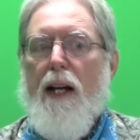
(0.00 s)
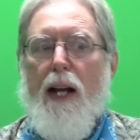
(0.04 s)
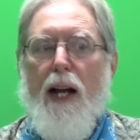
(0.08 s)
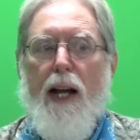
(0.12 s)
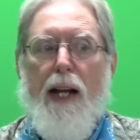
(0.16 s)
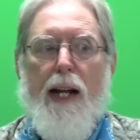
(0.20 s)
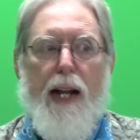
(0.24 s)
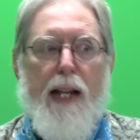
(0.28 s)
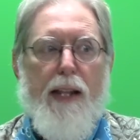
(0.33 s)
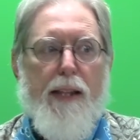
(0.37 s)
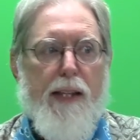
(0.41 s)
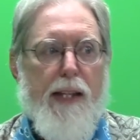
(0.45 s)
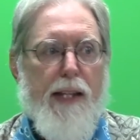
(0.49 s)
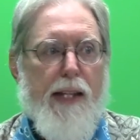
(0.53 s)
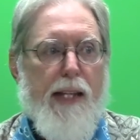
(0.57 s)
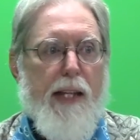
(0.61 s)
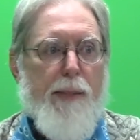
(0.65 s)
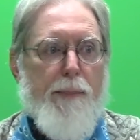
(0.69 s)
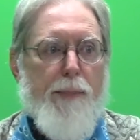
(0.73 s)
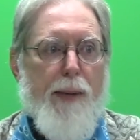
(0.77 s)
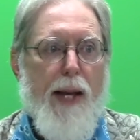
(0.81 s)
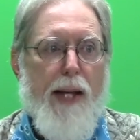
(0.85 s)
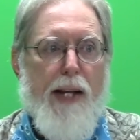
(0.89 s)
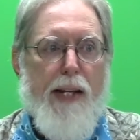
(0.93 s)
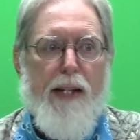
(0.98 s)
And I think he
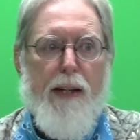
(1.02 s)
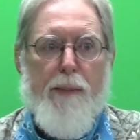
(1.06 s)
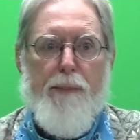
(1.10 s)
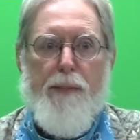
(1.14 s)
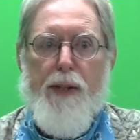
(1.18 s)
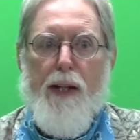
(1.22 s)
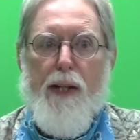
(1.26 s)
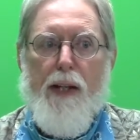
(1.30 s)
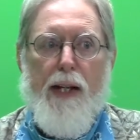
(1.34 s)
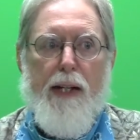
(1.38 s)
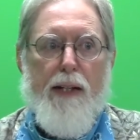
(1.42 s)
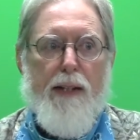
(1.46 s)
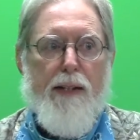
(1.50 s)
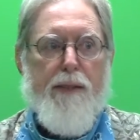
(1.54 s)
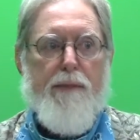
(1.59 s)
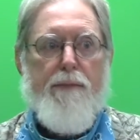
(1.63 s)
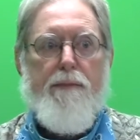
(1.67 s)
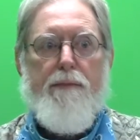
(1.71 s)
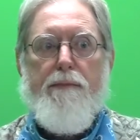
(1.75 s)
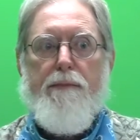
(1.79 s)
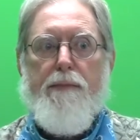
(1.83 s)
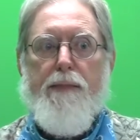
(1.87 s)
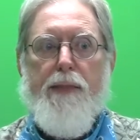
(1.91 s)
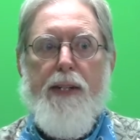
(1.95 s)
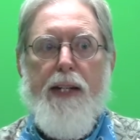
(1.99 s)
painted up to like
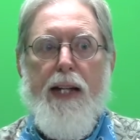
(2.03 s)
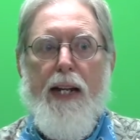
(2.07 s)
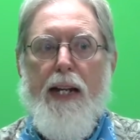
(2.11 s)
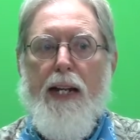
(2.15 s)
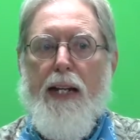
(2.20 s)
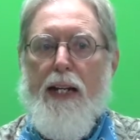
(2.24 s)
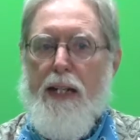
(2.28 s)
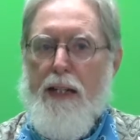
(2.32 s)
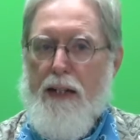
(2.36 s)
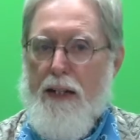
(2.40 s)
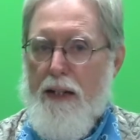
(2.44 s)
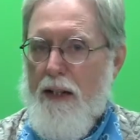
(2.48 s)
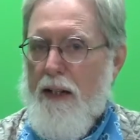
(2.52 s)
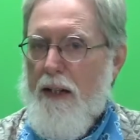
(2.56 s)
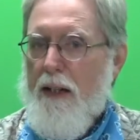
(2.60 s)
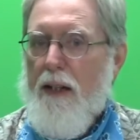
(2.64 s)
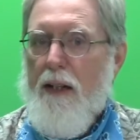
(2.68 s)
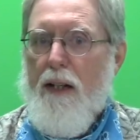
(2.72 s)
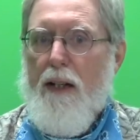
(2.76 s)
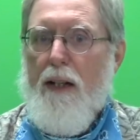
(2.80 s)
10